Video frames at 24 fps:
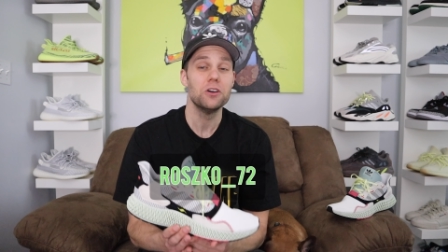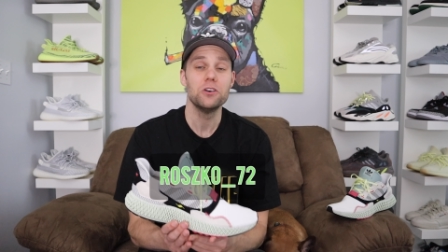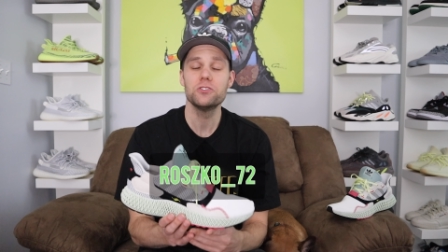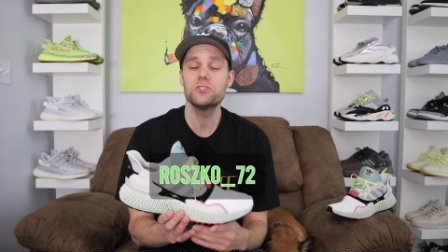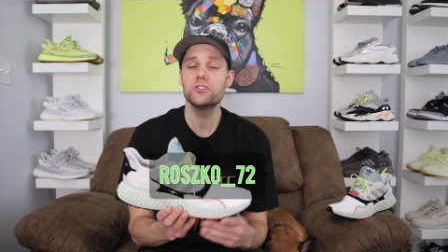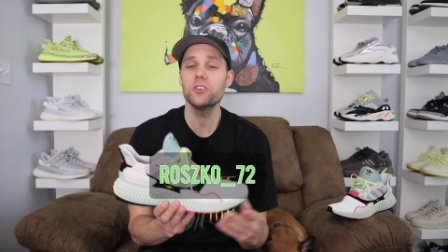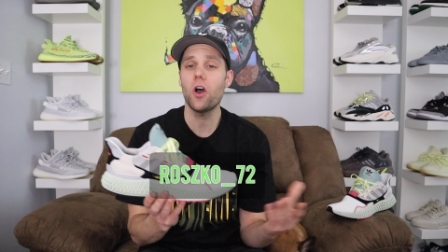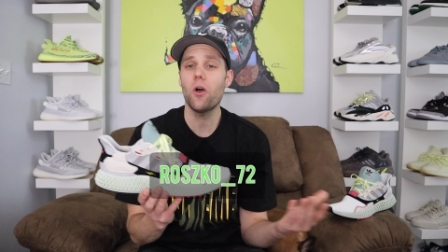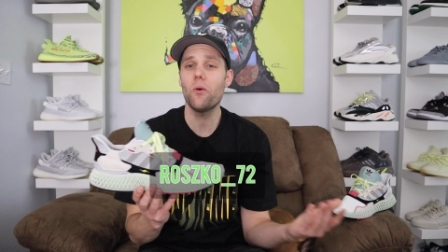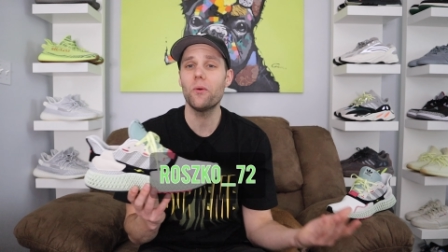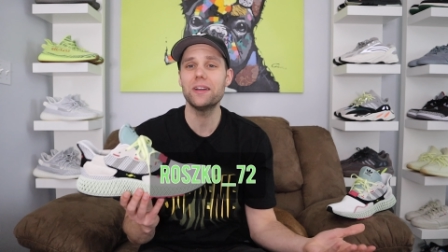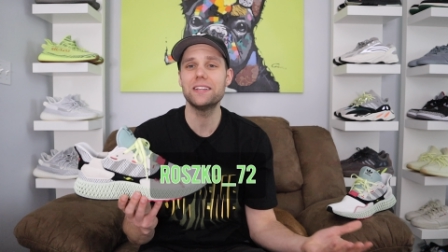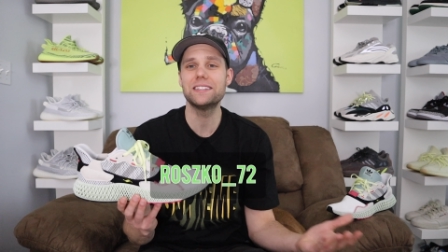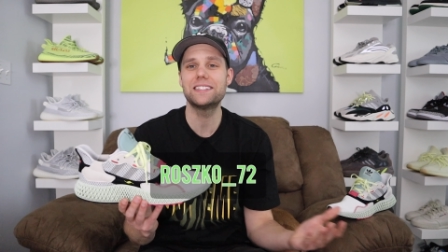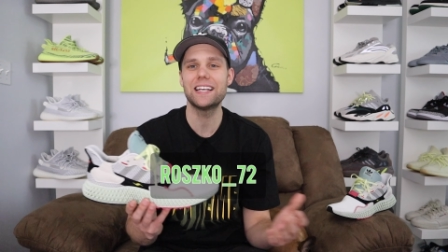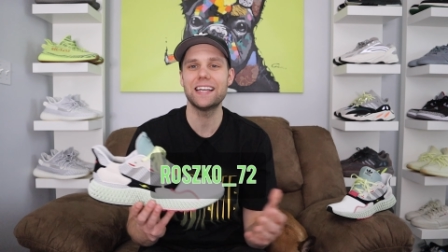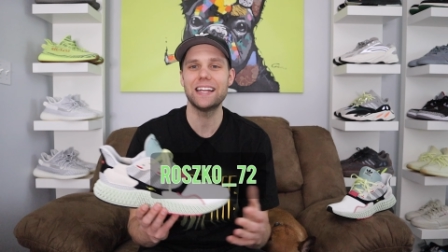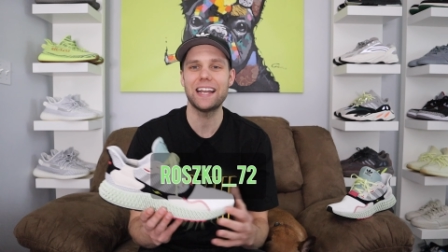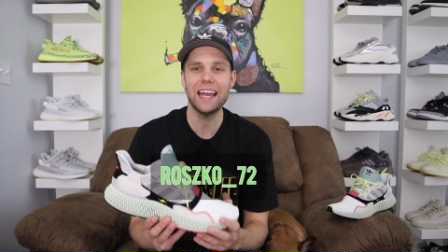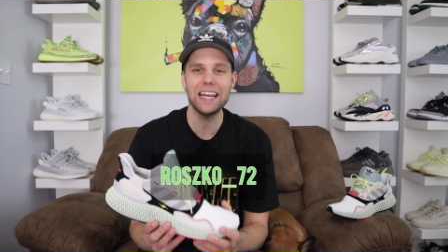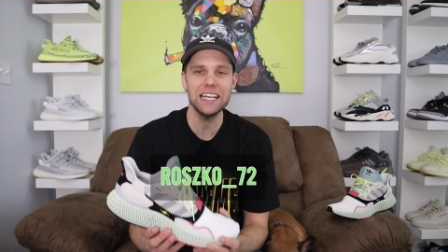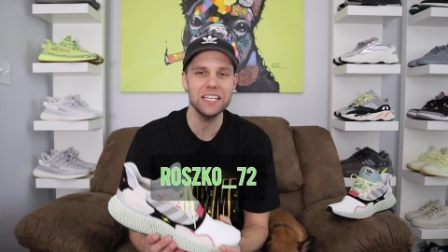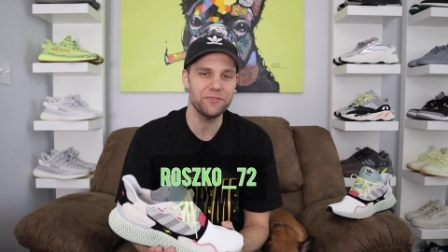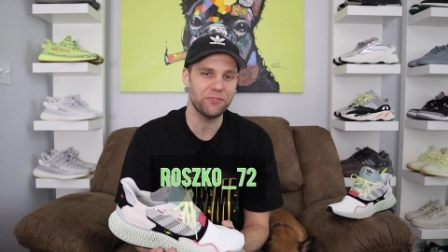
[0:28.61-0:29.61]
So in
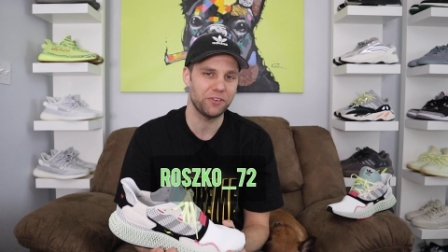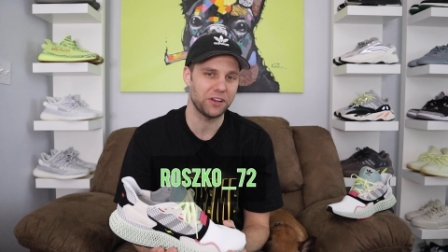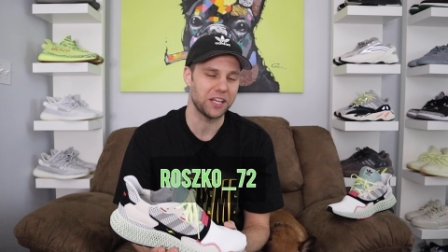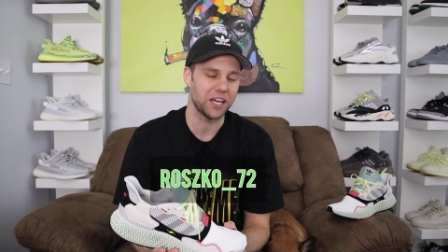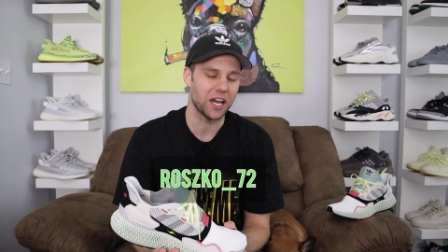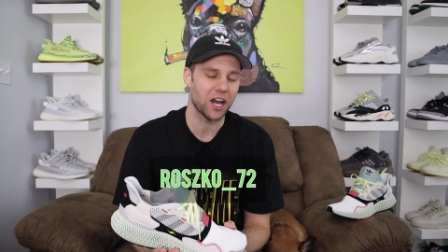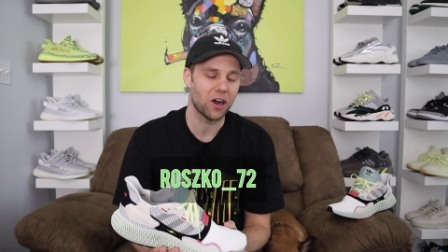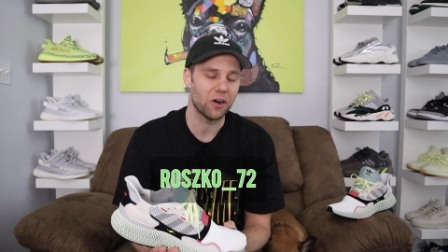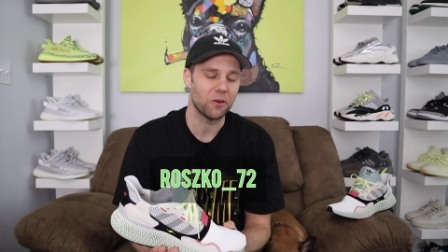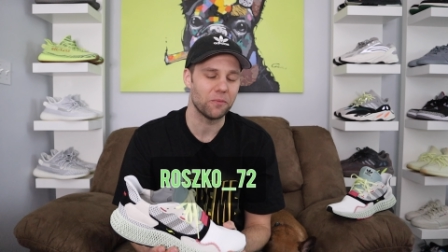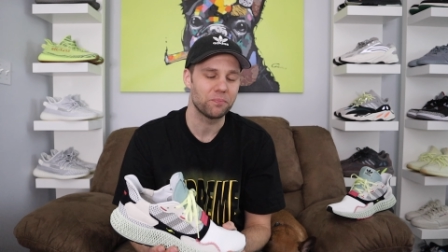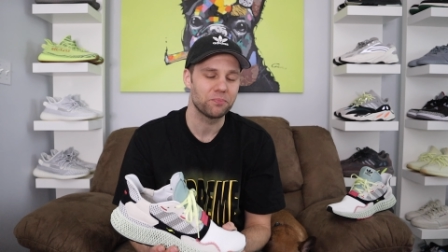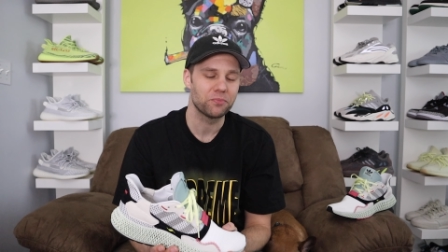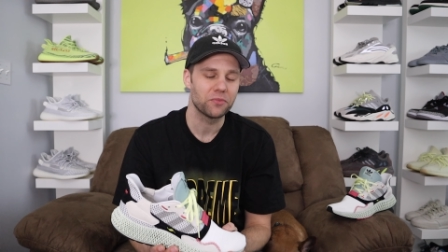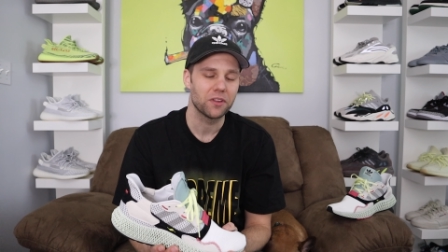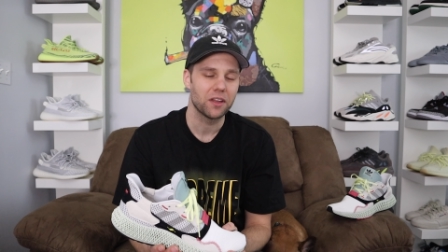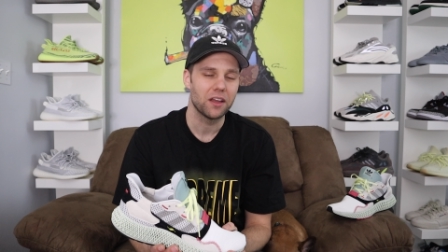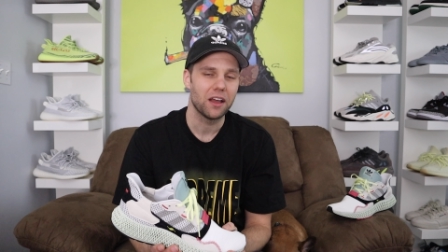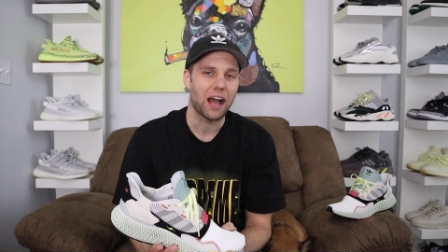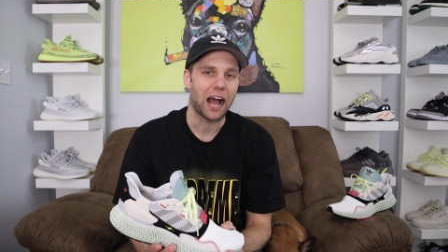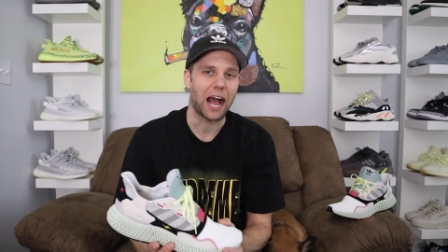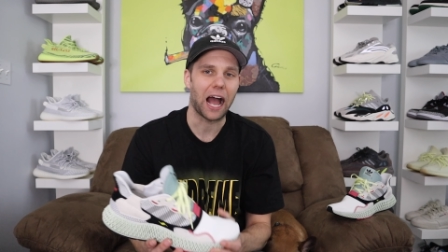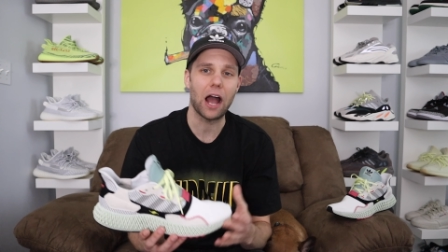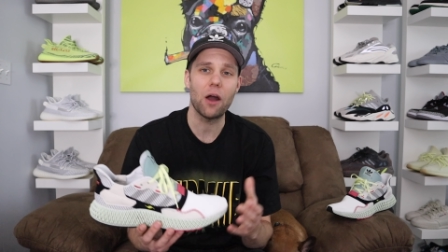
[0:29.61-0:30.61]
today's video,
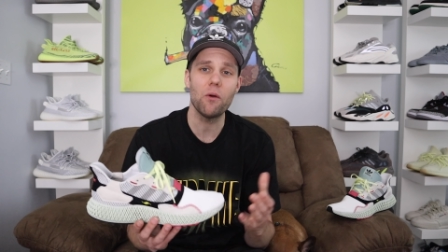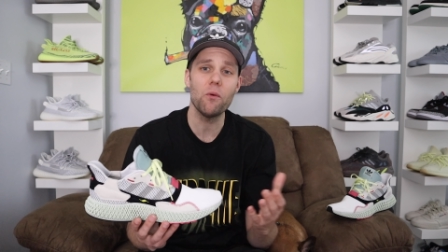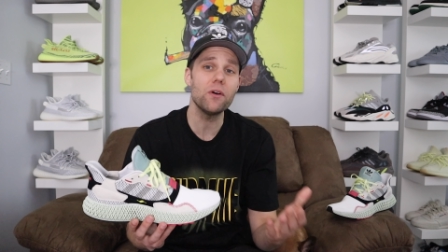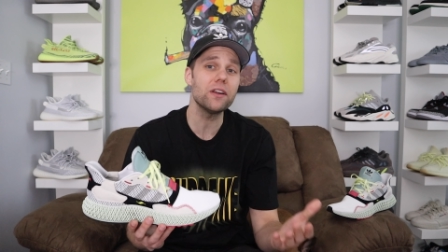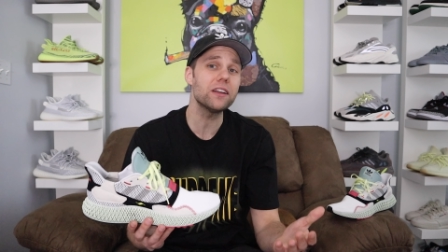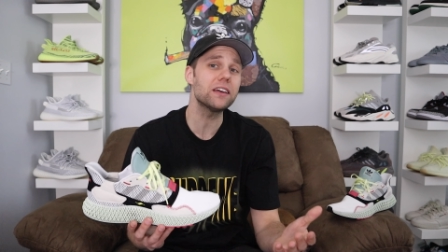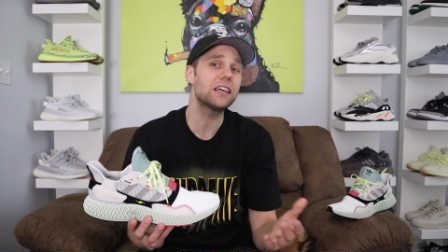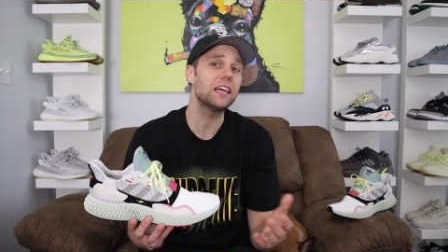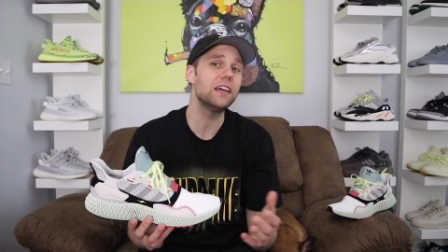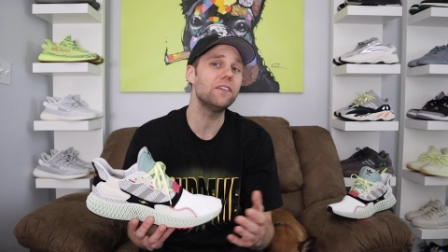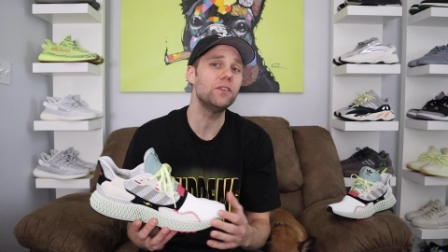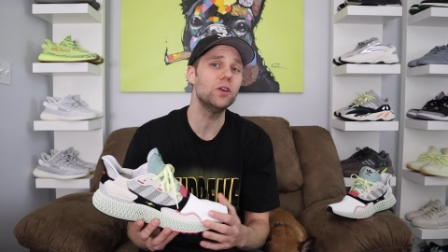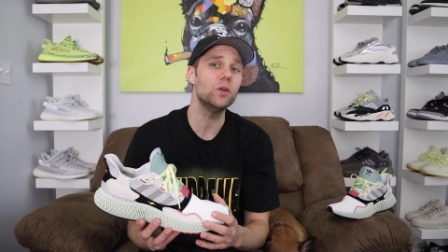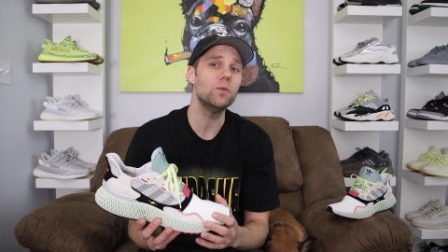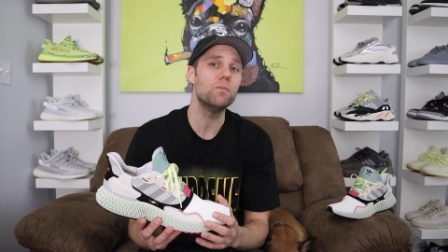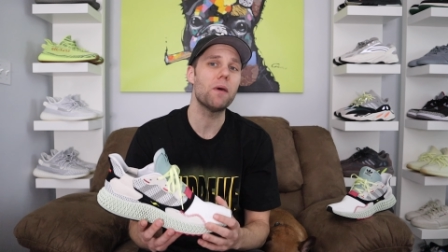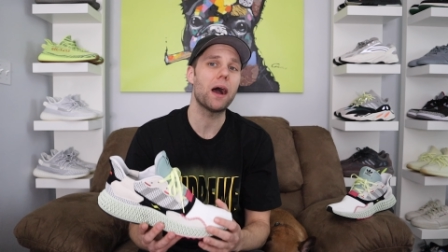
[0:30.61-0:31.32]
I want to give you